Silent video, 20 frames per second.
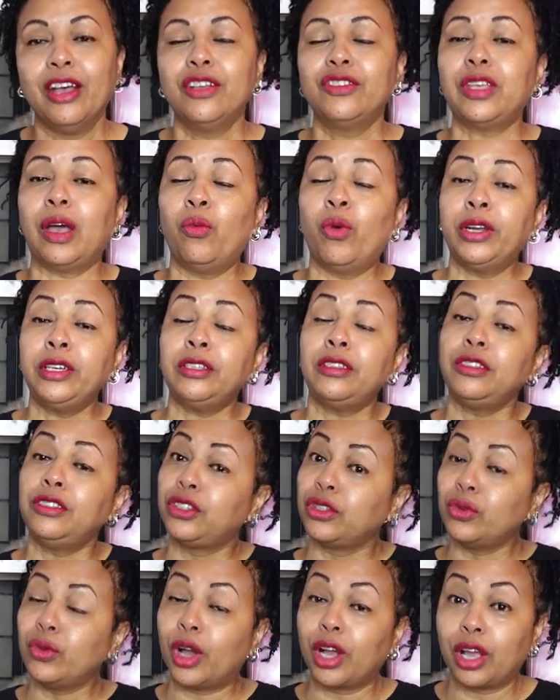So I wanted to
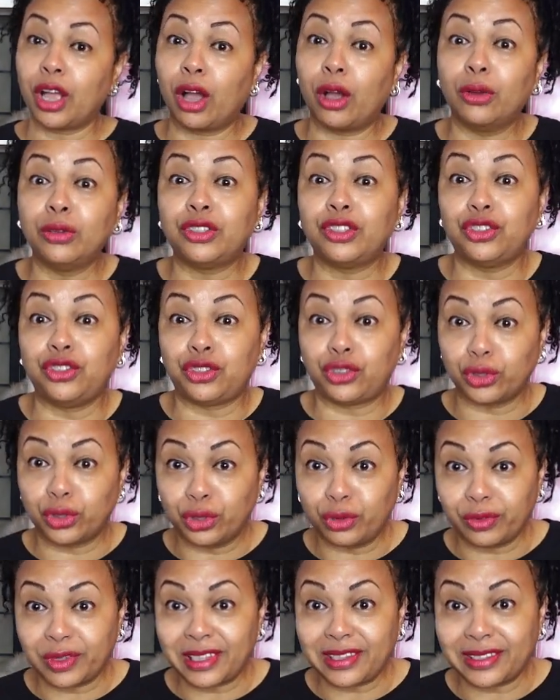do a coach
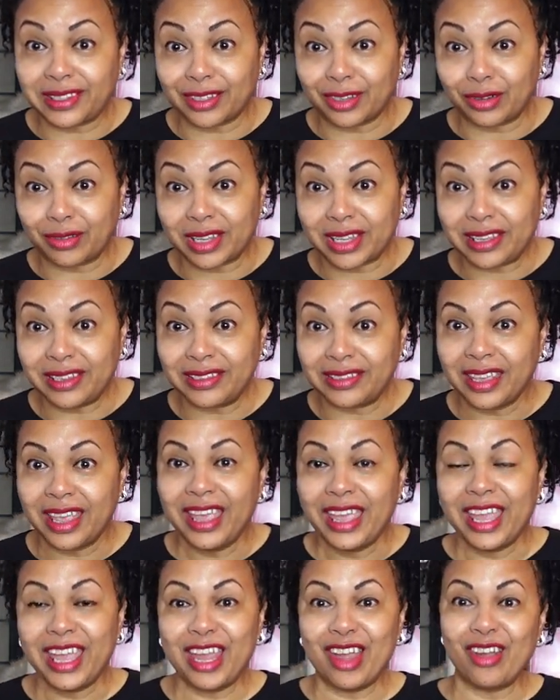jewelry series
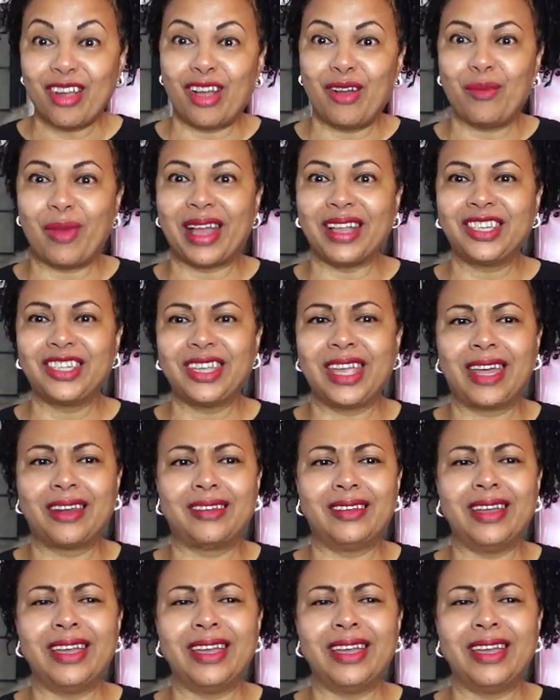here on my channel,